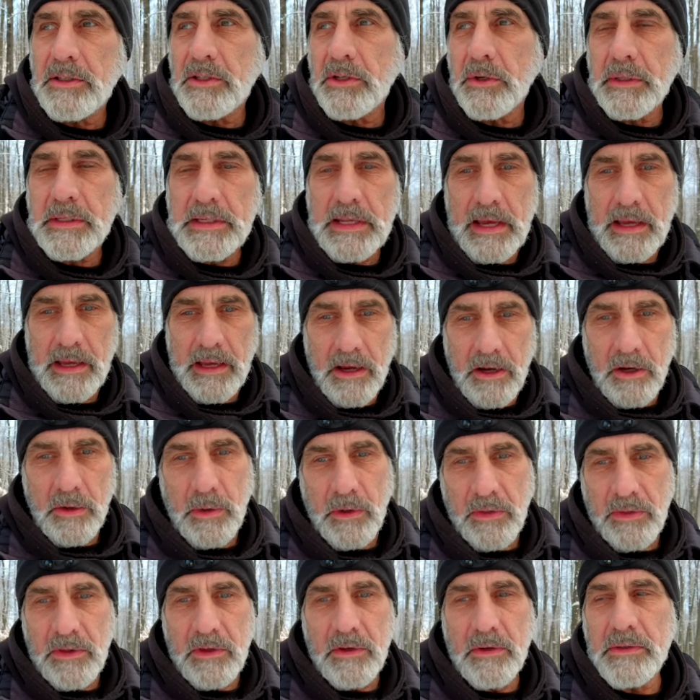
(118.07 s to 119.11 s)
do a day out
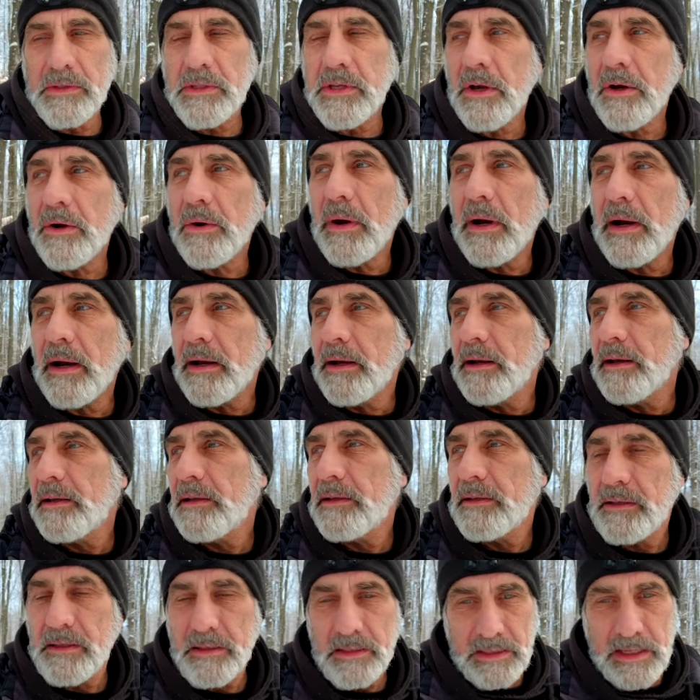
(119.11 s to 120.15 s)
with you. So
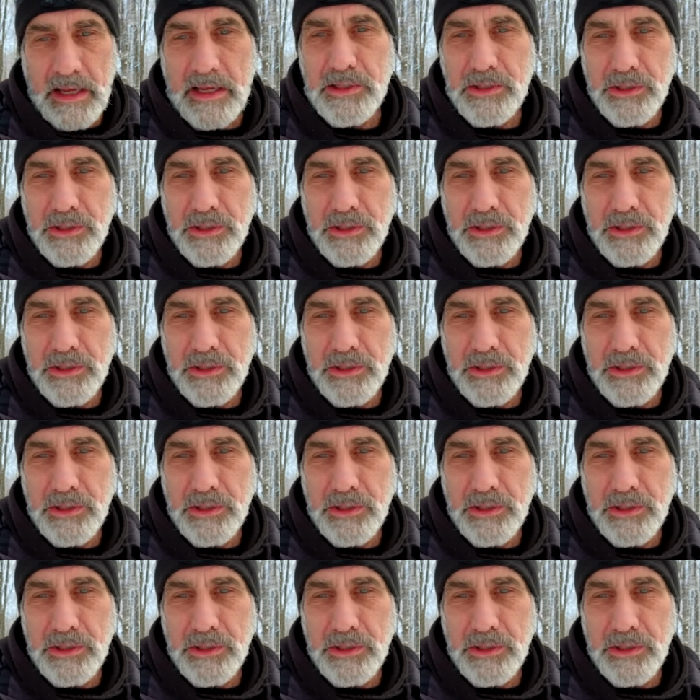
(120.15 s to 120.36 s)
stay